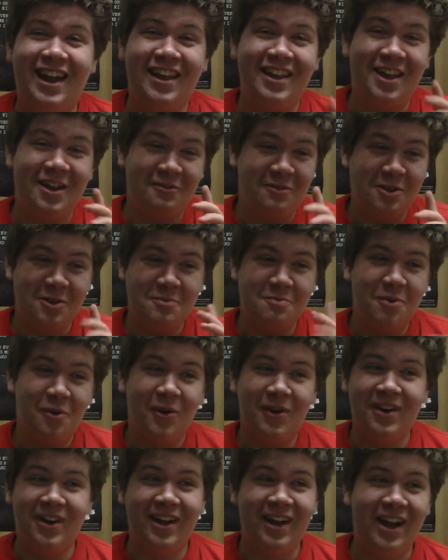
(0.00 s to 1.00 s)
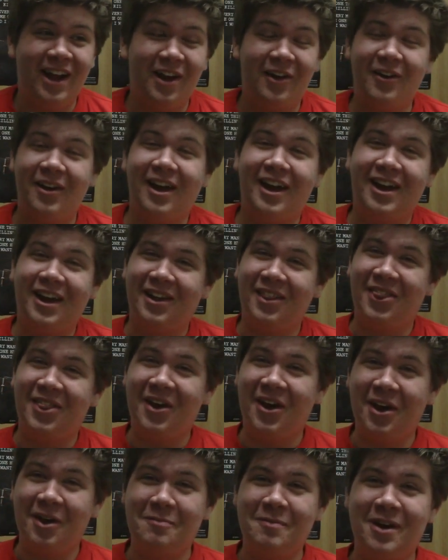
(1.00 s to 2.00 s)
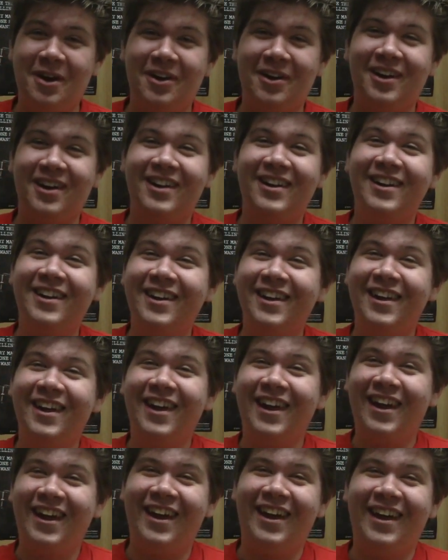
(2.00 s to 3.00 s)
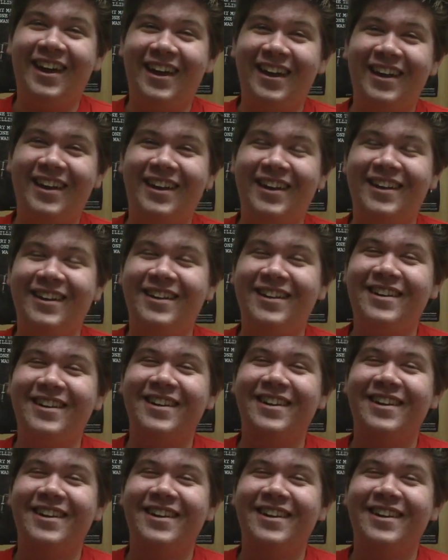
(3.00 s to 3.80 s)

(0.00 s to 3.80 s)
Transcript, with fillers: And then when you pointed it out, I kind of thought about it, and